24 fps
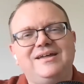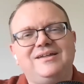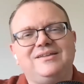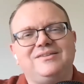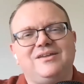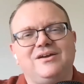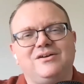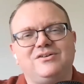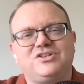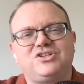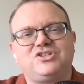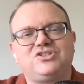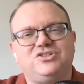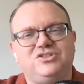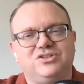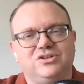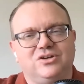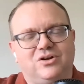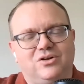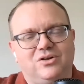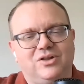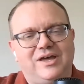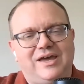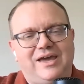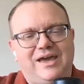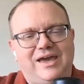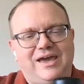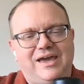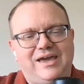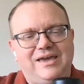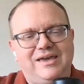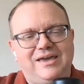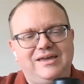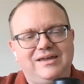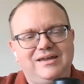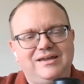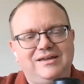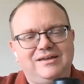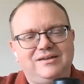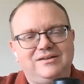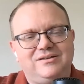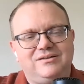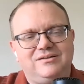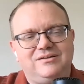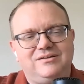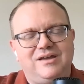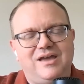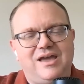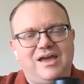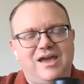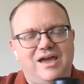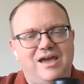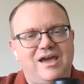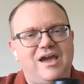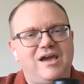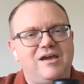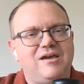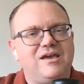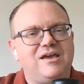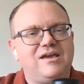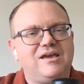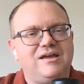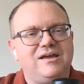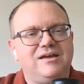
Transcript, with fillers: there's still a a,